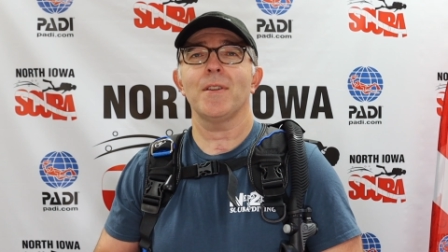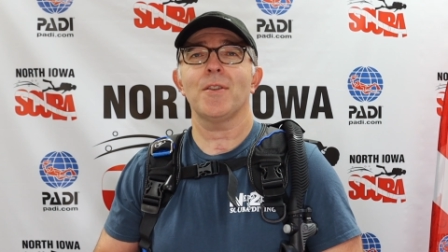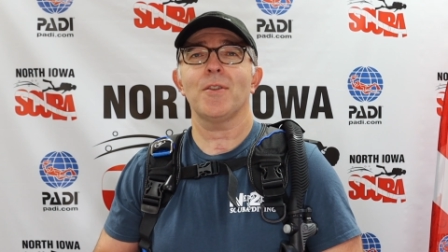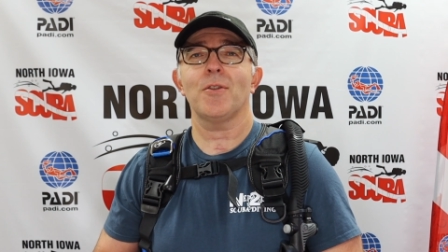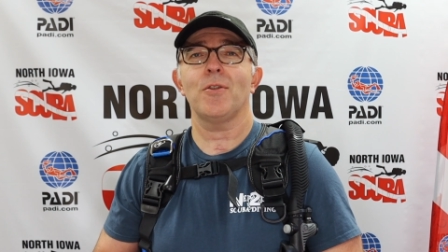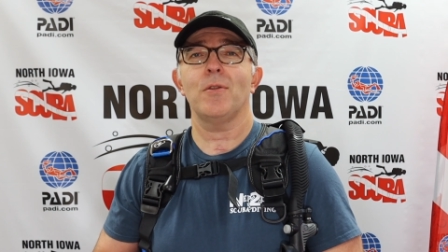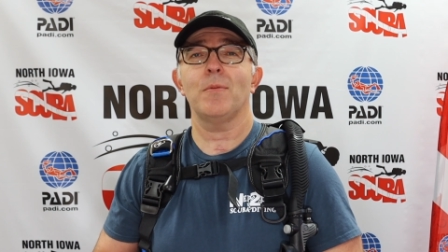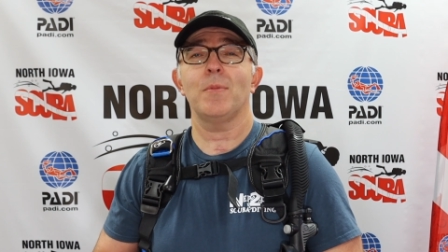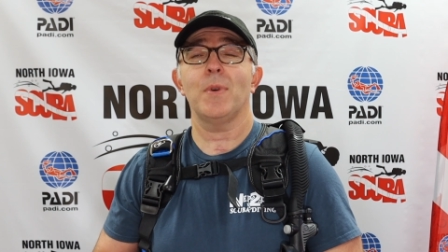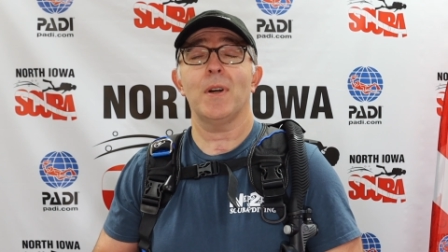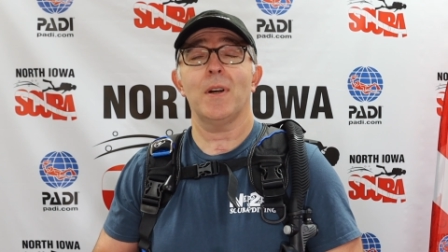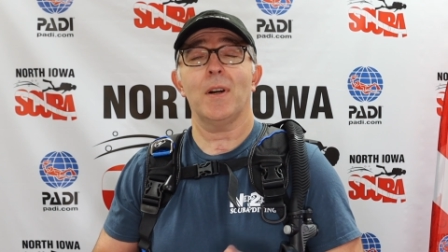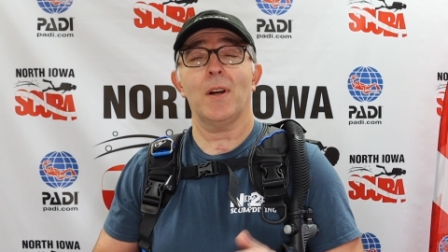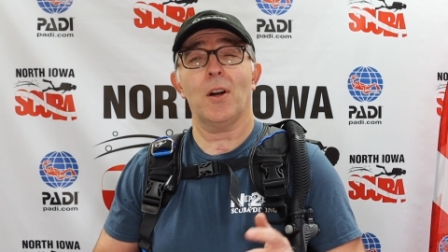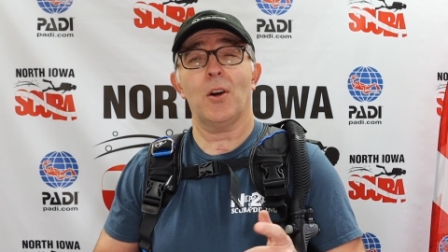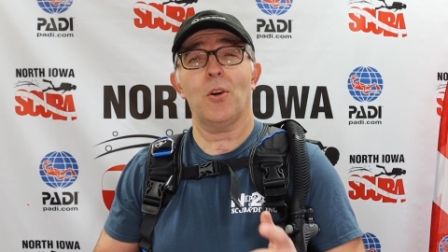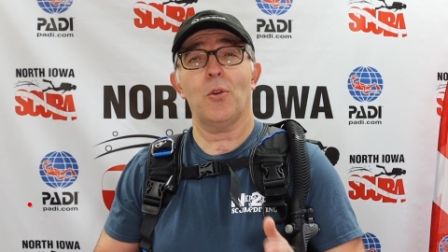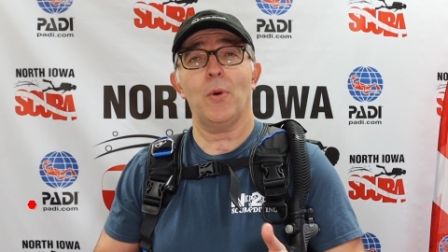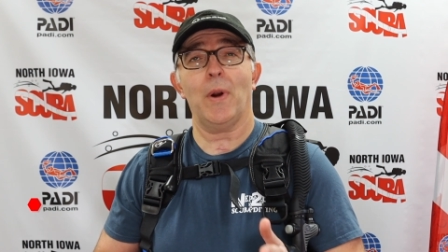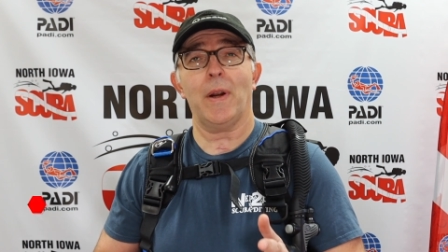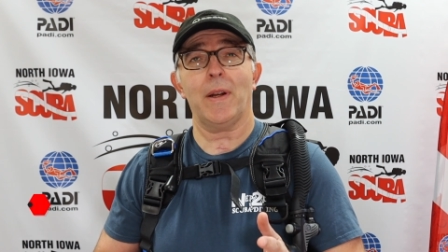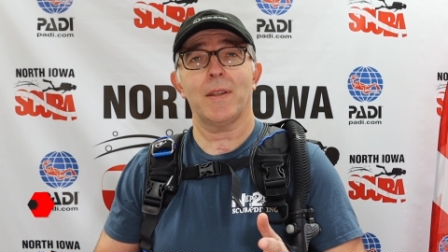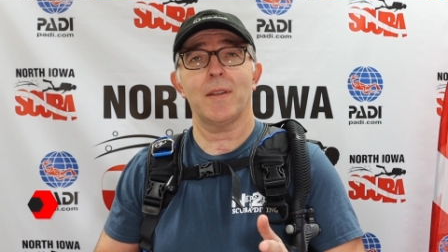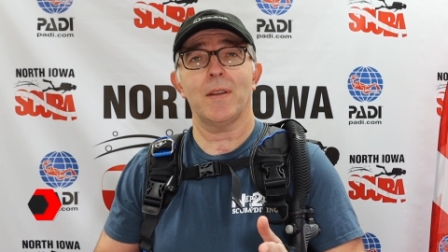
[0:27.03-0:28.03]
Scuba
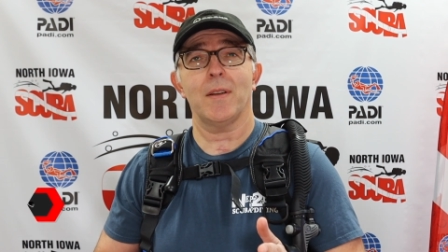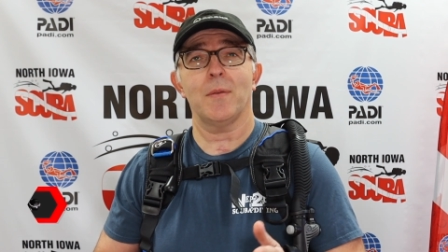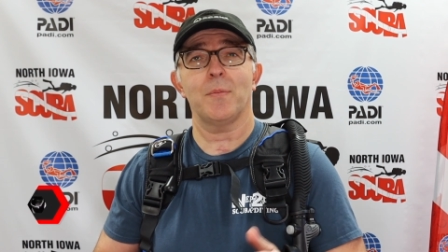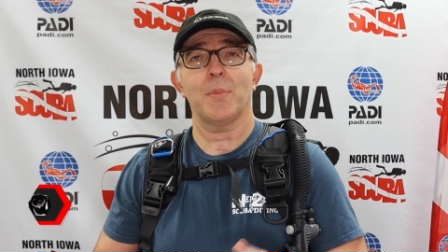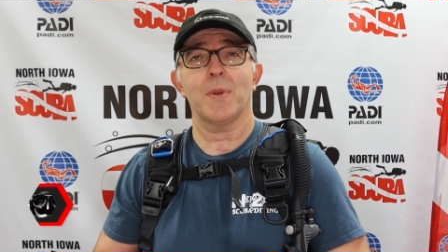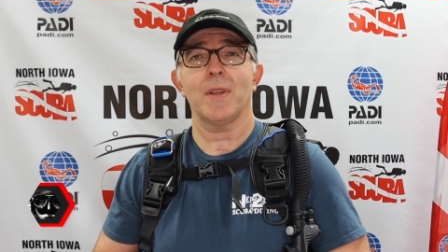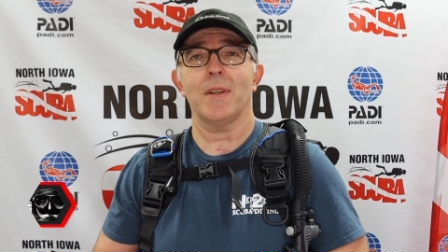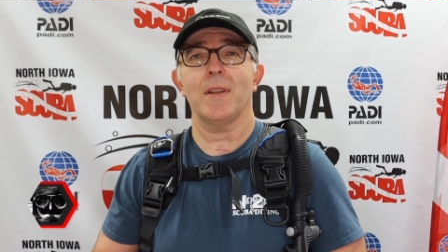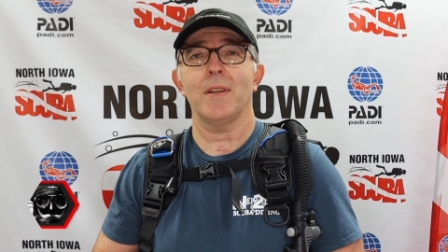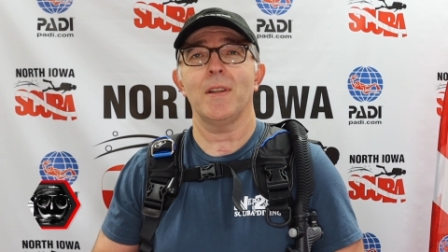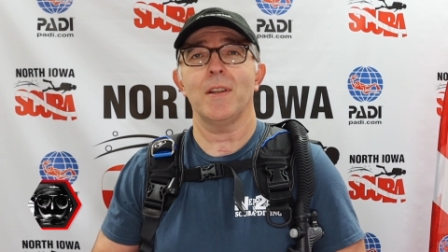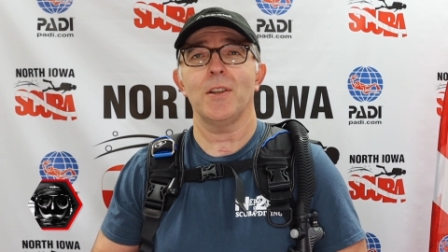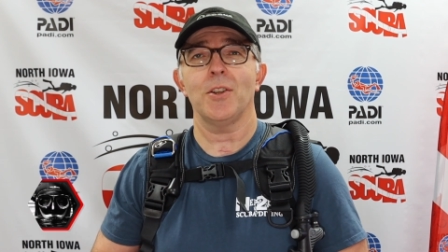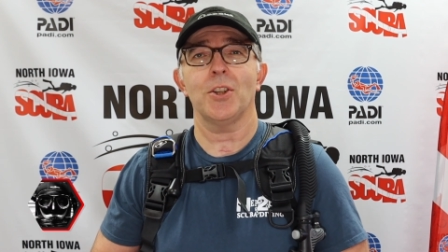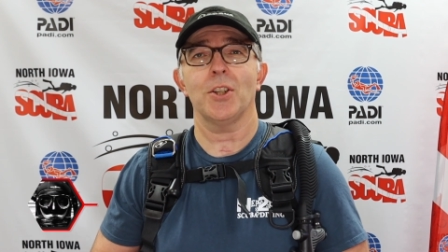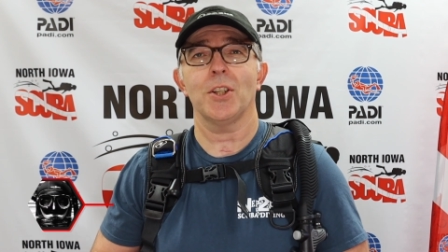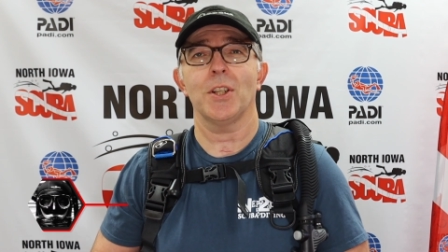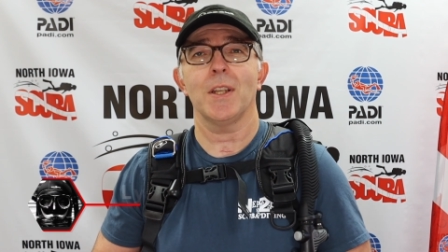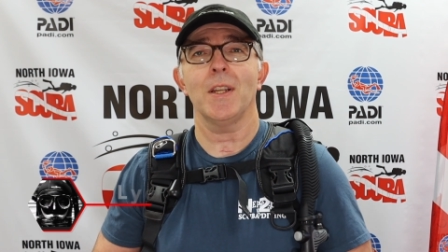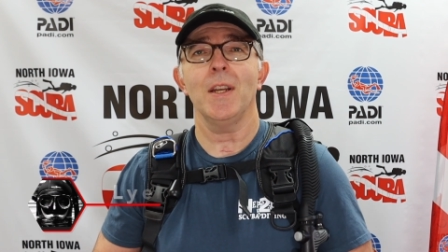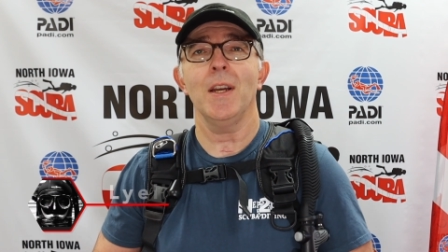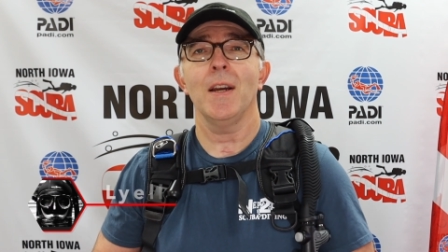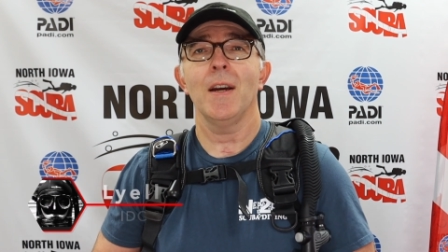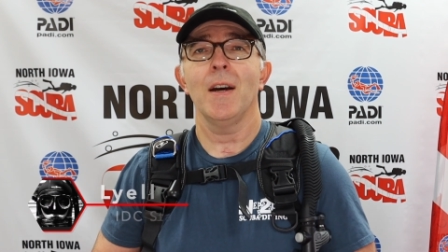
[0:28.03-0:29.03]
Quick Tips
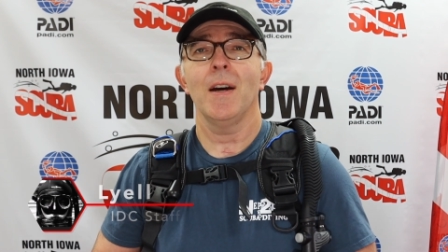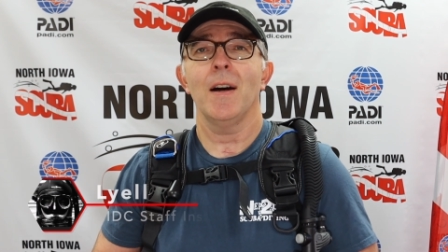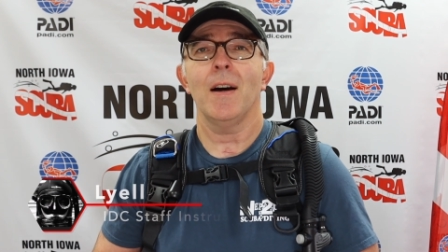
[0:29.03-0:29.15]
Edition.